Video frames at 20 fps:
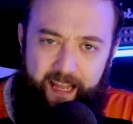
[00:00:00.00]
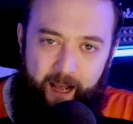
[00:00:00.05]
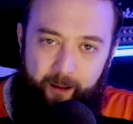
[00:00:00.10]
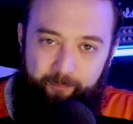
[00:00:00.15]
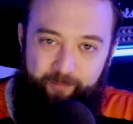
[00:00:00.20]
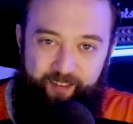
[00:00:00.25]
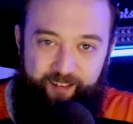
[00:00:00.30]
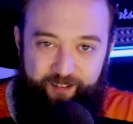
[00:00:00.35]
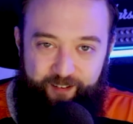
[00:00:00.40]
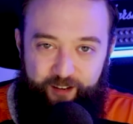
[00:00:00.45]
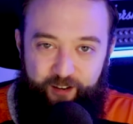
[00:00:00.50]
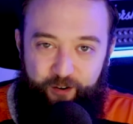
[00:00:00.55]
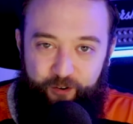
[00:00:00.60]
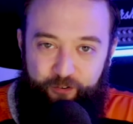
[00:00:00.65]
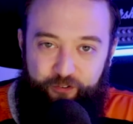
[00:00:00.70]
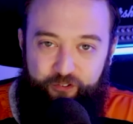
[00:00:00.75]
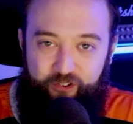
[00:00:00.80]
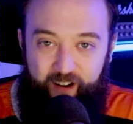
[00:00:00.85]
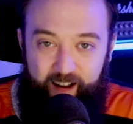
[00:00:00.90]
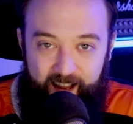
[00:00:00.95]
comes into
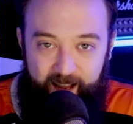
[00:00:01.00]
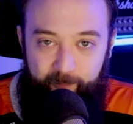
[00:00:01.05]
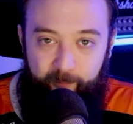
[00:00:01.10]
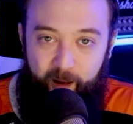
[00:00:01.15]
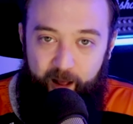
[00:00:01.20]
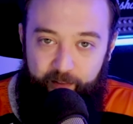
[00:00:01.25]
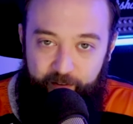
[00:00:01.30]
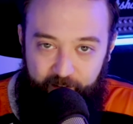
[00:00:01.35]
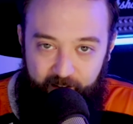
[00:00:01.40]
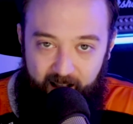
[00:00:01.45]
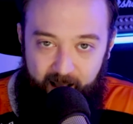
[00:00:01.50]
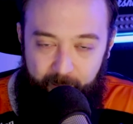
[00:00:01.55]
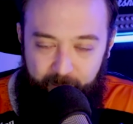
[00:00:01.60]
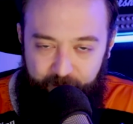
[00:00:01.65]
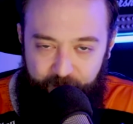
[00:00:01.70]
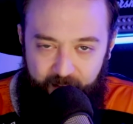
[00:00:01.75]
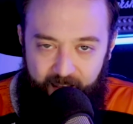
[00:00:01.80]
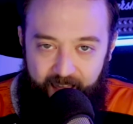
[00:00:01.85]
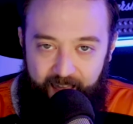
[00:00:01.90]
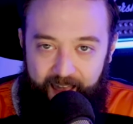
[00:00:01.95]
your stream and
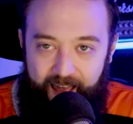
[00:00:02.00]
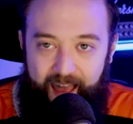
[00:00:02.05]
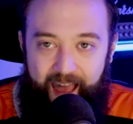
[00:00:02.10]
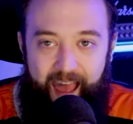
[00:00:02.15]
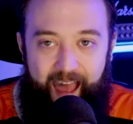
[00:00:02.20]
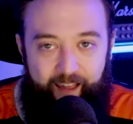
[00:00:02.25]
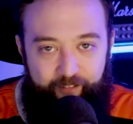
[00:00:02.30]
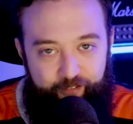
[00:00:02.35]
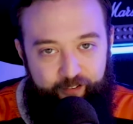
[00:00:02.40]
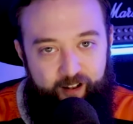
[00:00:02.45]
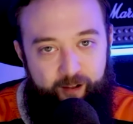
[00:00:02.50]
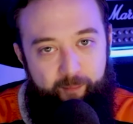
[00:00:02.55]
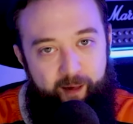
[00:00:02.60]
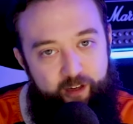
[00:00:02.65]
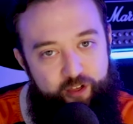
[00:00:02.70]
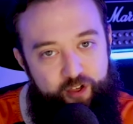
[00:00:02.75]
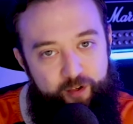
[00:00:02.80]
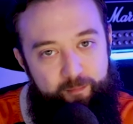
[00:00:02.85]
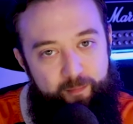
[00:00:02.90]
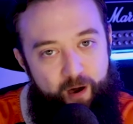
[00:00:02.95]
types
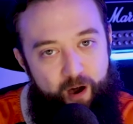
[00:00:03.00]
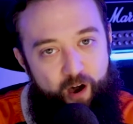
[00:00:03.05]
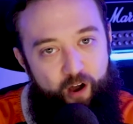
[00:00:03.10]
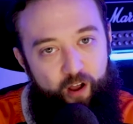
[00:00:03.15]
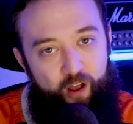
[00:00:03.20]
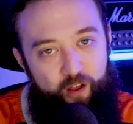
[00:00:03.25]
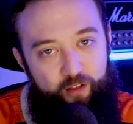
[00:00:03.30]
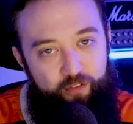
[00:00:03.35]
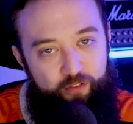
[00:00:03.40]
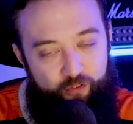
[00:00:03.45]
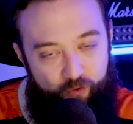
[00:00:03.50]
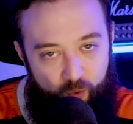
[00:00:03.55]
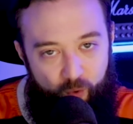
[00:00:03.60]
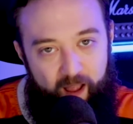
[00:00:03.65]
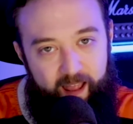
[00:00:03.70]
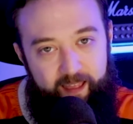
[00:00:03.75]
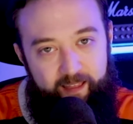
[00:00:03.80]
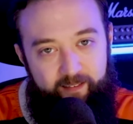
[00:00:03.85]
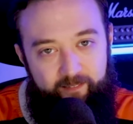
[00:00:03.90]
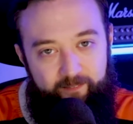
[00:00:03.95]
exclamation mark
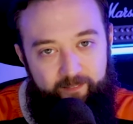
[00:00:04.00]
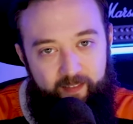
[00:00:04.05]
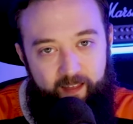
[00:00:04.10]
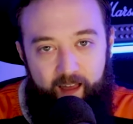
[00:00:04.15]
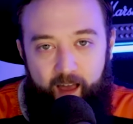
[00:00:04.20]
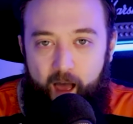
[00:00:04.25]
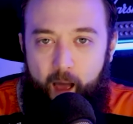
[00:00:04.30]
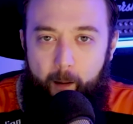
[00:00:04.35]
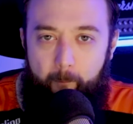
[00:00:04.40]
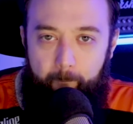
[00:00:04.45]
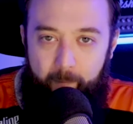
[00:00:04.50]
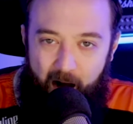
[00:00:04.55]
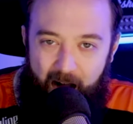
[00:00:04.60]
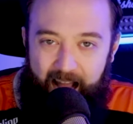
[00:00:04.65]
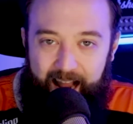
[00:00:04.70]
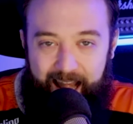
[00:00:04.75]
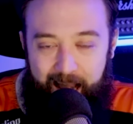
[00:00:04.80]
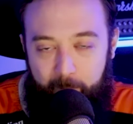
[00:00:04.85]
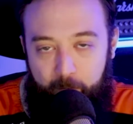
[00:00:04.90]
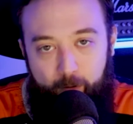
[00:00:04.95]
tweet
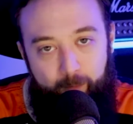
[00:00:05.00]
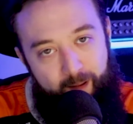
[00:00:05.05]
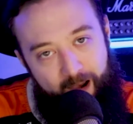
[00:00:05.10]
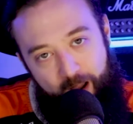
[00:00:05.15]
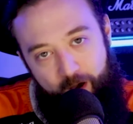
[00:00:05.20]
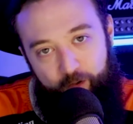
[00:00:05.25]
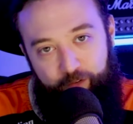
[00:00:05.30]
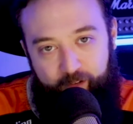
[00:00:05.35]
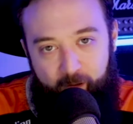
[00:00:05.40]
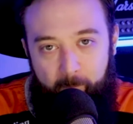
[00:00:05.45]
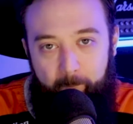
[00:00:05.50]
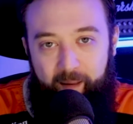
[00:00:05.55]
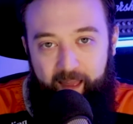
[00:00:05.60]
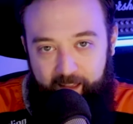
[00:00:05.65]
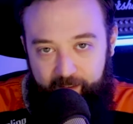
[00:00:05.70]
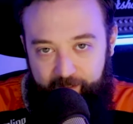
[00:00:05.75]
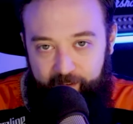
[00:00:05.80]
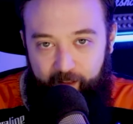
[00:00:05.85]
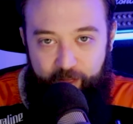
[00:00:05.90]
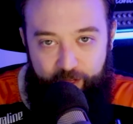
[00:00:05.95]
pineapple belongs on
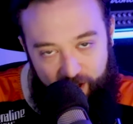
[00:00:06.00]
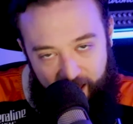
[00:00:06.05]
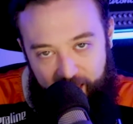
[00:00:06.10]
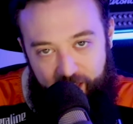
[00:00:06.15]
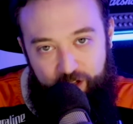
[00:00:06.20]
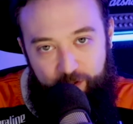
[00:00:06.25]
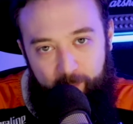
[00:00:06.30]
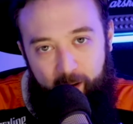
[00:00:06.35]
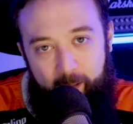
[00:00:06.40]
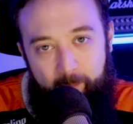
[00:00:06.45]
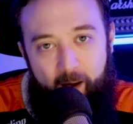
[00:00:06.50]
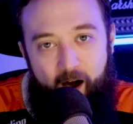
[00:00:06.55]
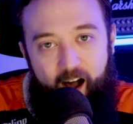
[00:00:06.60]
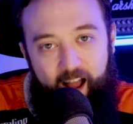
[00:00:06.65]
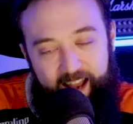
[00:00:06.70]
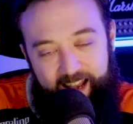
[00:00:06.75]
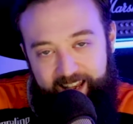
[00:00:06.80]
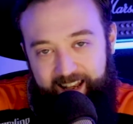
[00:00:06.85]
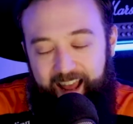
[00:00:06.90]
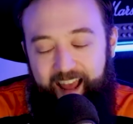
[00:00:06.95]
pizza, change my
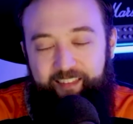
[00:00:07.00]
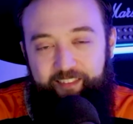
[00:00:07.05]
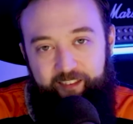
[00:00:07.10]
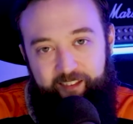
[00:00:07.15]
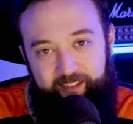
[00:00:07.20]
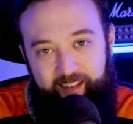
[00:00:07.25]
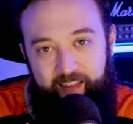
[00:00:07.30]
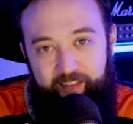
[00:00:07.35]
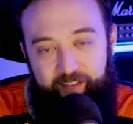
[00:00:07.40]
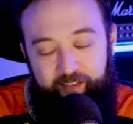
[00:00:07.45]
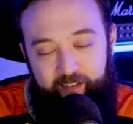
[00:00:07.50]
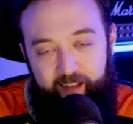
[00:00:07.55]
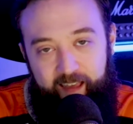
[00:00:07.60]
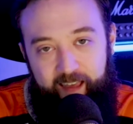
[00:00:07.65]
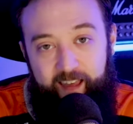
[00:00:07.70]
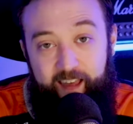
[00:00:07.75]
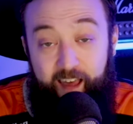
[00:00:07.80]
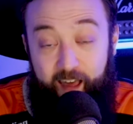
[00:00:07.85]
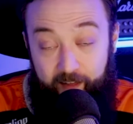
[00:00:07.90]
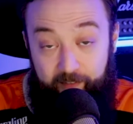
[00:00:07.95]
mind, and sends it,
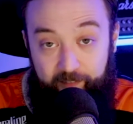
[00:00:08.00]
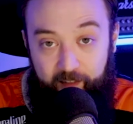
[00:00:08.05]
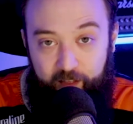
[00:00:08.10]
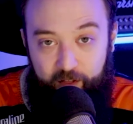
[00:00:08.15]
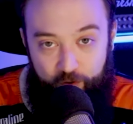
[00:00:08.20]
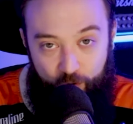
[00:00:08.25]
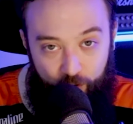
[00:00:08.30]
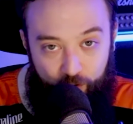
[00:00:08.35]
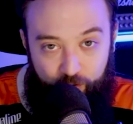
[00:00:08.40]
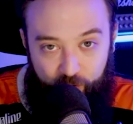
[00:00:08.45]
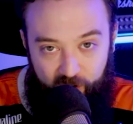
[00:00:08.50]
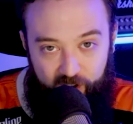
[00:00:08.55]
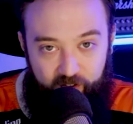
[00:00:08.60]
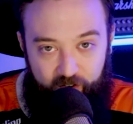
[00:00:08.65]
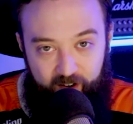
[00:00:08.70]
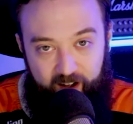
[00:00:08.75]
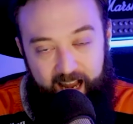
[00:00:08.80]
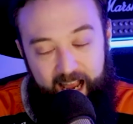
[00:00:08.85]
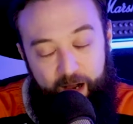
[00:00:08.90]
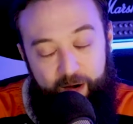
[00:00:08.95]
then your
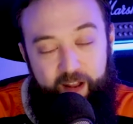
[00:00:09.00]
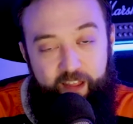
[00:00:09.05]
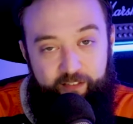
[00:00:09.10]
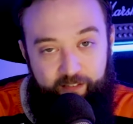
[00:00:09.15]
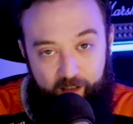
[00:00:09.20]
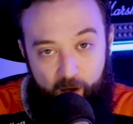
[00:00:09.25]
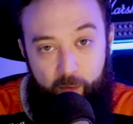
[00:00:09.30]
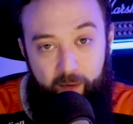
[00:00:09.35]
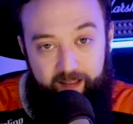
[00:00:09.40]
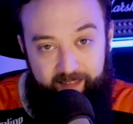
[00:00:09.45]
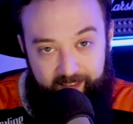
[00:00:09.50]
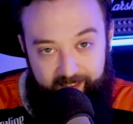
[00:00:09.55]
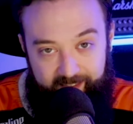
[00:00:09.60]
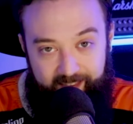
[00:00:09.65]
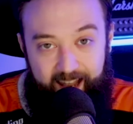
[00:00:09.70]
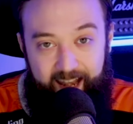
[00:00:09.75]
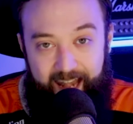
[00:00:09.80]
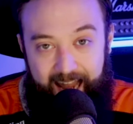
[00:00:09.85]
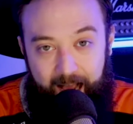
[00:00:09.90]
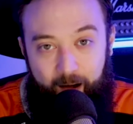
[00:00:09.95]
Twitter account is going to
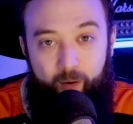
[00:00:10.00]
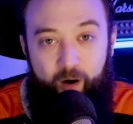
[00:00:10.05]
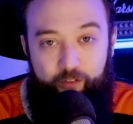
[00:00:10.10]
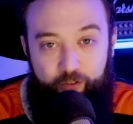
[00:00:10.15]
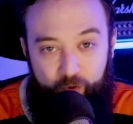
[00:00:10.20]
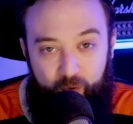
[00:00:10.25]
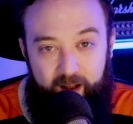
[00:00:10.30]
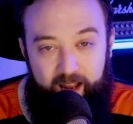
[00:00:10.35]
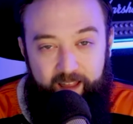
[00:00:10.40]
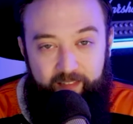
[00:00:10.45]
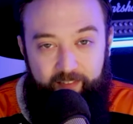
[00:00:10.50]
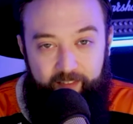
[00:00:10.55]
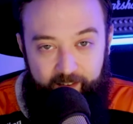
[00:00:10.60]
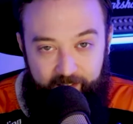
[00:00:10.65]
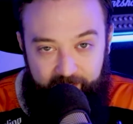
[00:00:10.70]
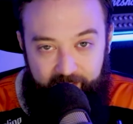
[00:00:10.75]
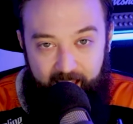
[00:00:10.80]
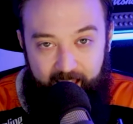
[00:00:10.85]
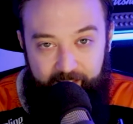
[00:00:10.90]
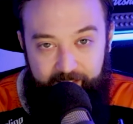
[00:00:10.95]
send out a tweet that
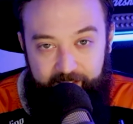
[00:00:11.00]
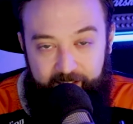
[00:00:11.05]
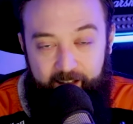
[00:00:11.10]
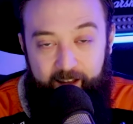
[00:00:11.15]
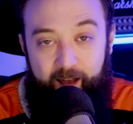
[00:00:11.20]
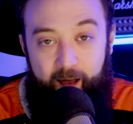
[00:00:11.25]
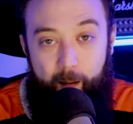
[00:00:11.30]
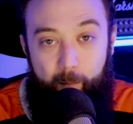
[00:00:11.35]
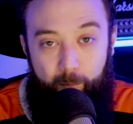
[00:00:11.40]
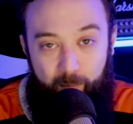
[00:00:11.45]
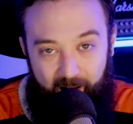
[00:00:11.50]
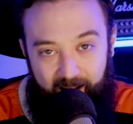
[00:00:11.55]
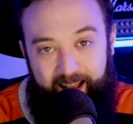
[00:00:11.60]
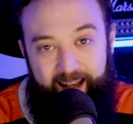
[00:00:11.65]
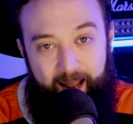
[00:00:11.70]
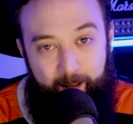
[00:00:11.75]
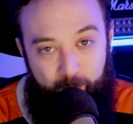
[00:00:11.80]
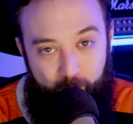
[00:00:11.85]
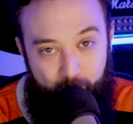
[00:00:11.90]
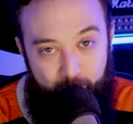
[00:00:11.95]
says,
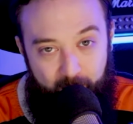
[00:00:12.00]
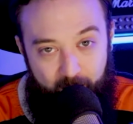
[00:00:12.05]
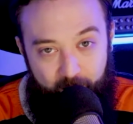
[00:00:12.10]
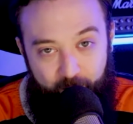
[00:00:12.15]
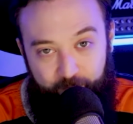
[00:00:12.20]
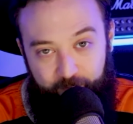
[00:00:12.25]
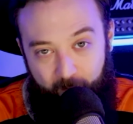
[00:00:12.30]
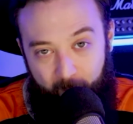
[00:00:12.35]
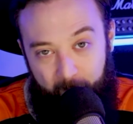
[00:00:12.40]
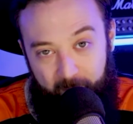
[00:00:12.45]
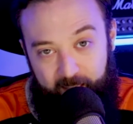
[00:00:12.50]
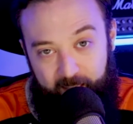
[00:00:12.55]
pineapple belongs on